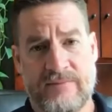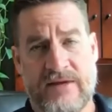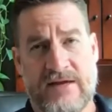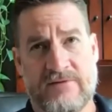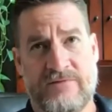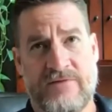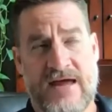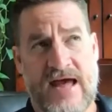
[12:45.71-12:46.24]

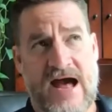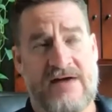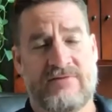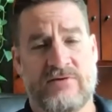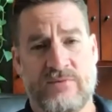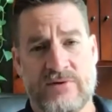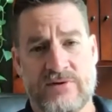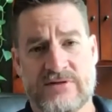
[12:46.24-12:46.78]
if they have
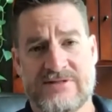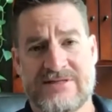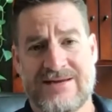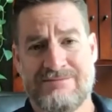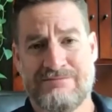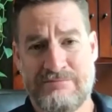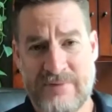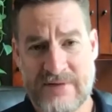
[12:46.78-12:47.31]
a real
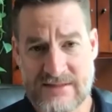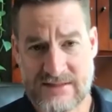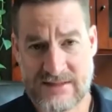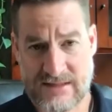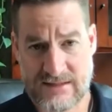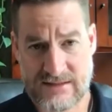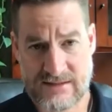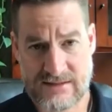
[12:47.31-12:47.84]
estate
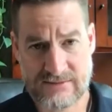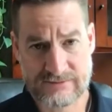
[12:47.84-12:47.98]
business.